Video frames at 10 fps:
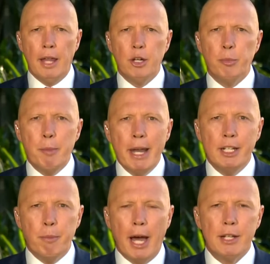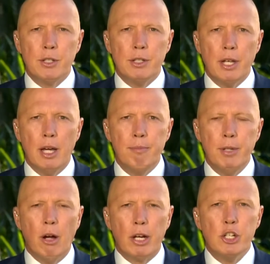there will be many debates that uh,
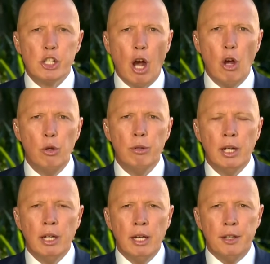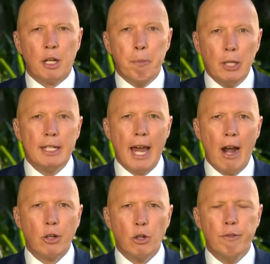you know I can show the complete
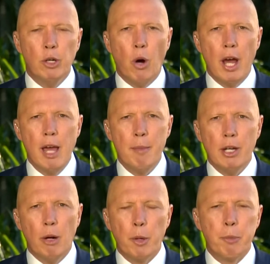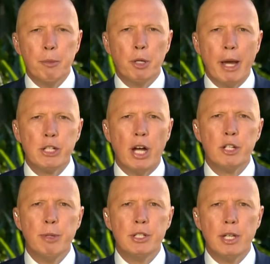character of who I am, and I want people to make
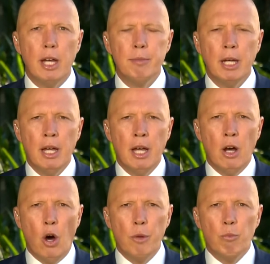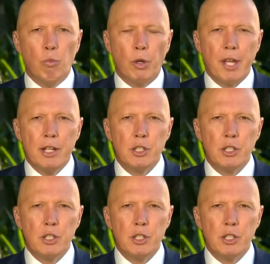judgments uh, on what they